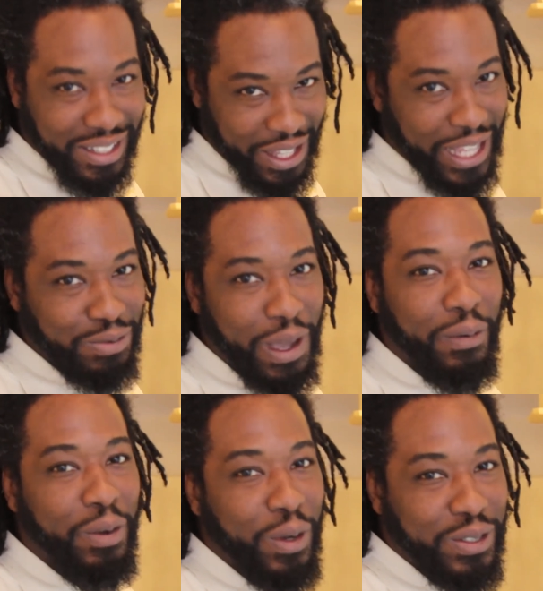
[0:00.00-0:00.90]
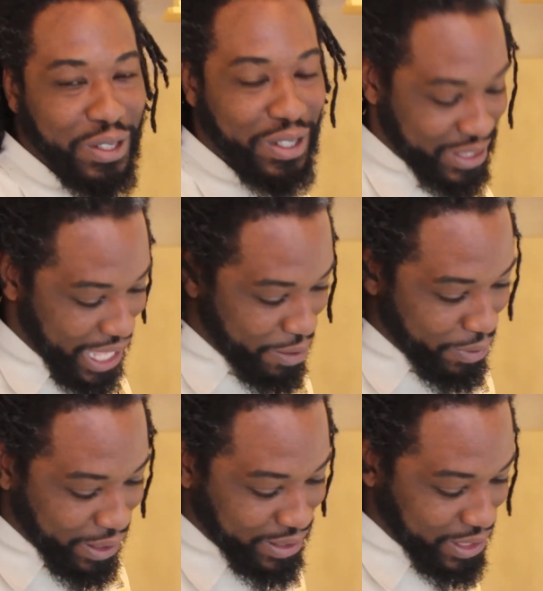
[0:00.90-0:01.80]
So that's why we want you to stay with us,